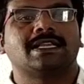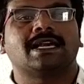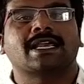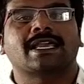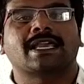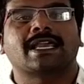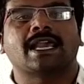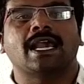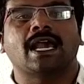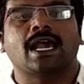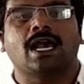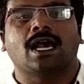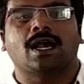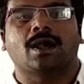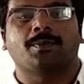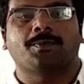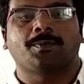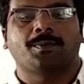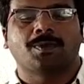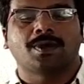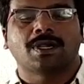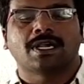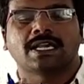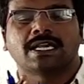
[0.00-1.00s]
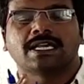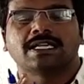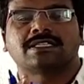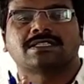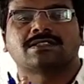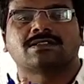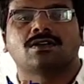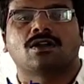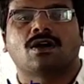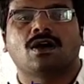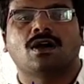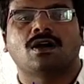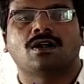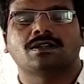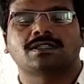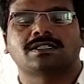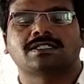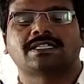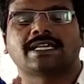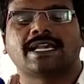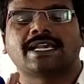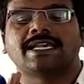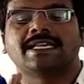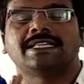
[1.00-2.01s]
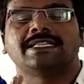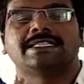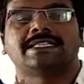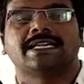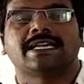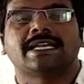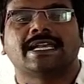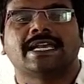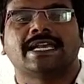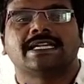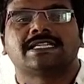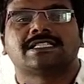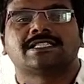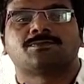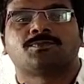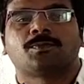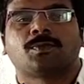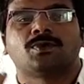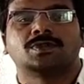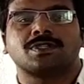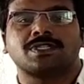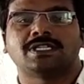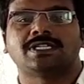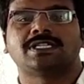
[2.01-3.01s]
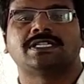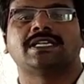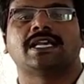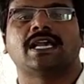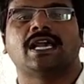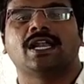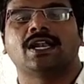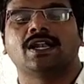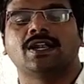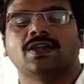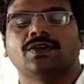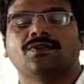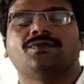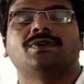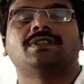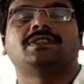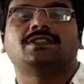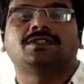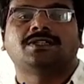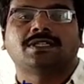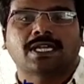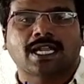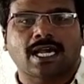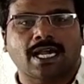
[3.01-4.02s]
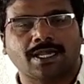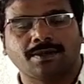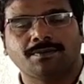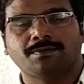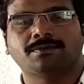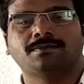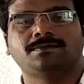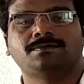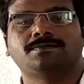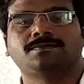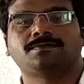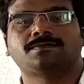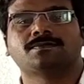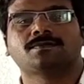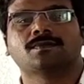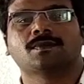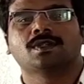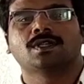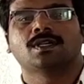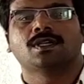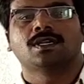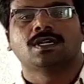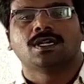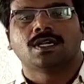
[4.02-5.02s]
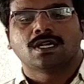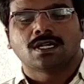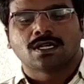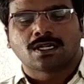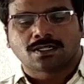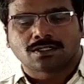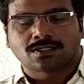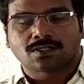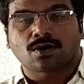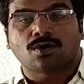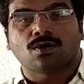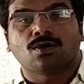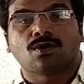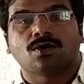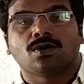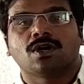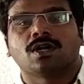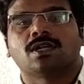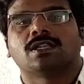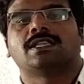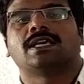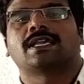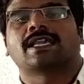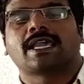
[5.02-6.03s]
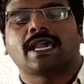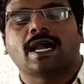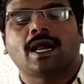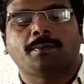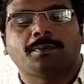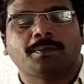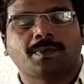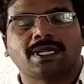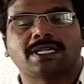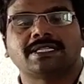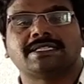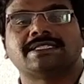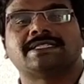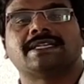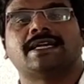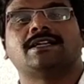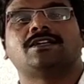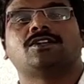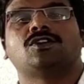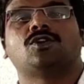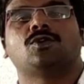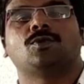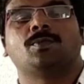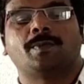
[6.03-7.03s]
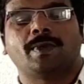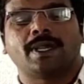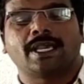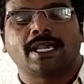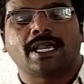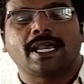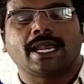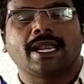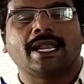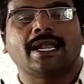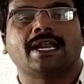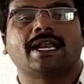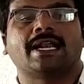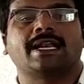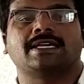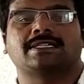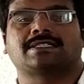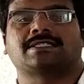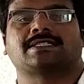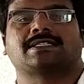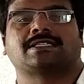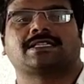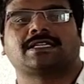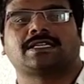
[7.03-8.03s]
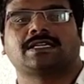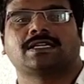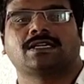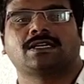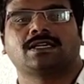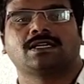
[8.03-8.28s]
the cap is not changing its position with the time. So the cap is said to be in rest.